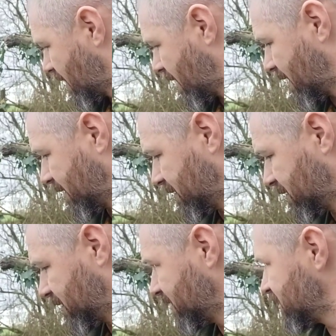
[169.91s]
And
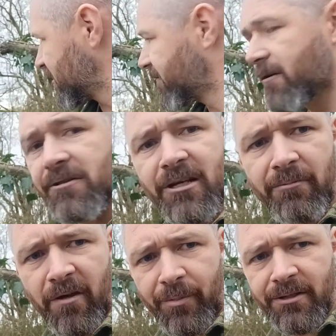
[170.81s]
this is the first time
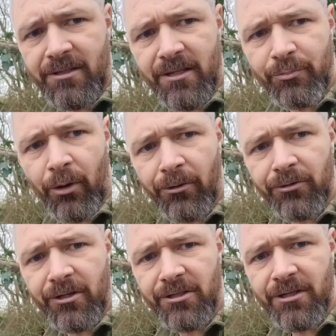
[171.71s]
that I've been to this
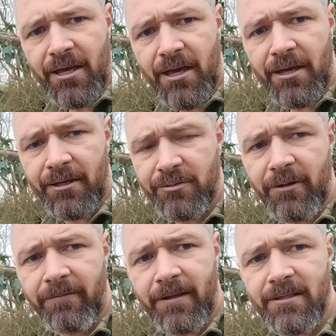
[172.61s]
pond this year. It's been
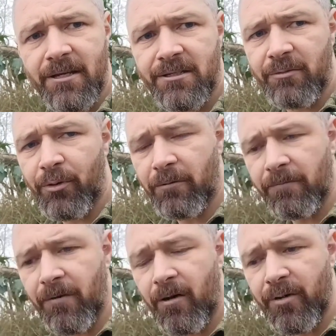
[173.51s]
a fantastic pond
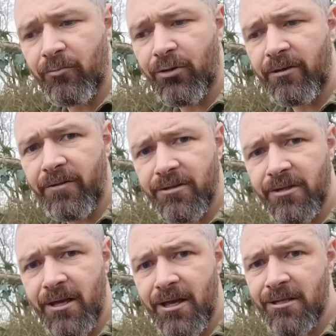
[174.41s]
for me in previous
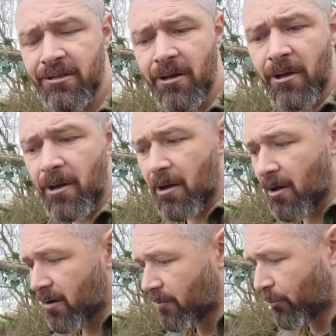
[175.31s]
years,
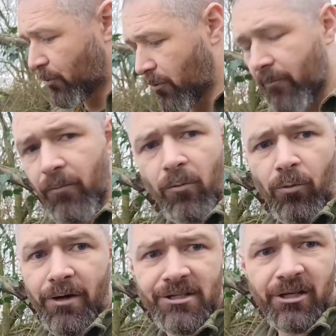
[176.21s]
but
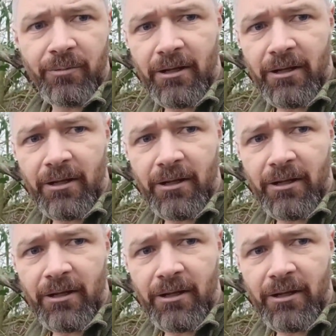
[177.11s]
what is it going to be